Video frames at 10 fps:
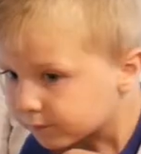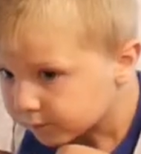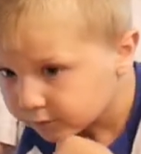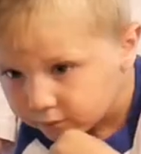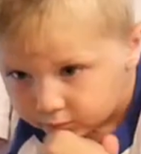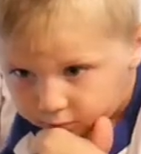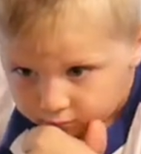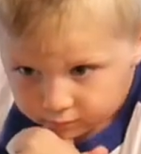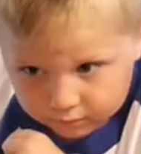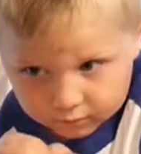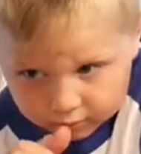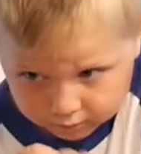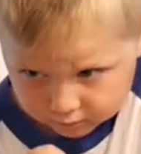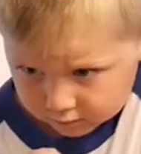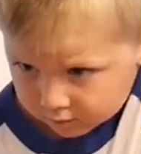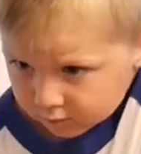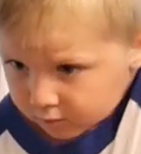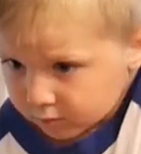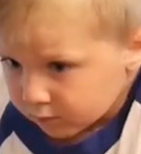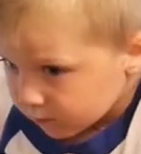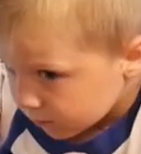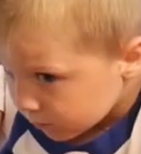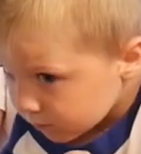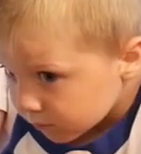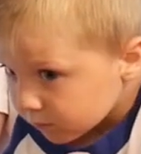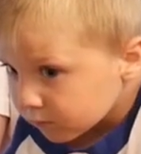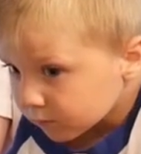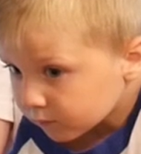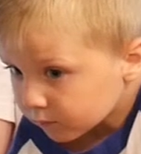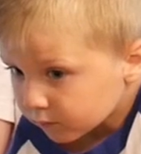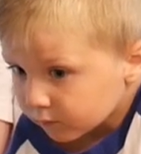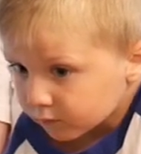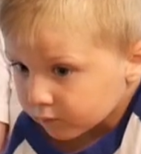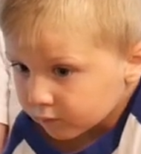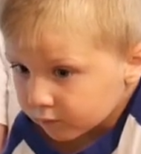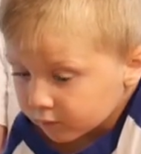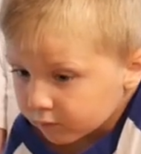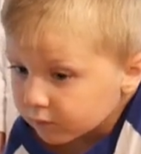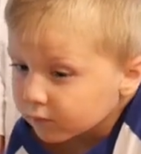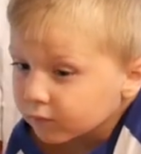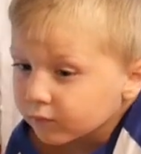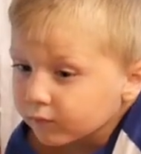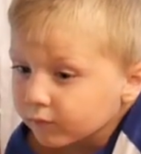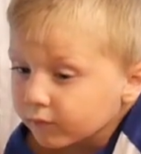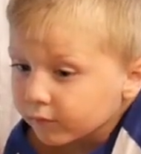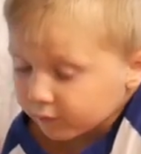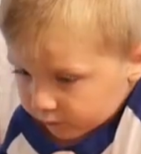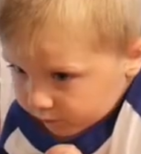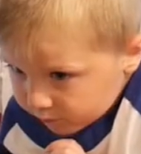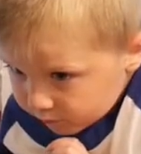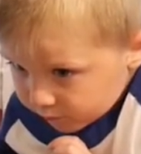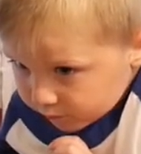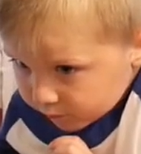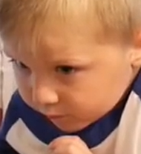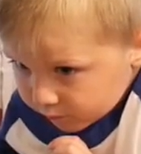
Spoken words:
The person shown says nothing.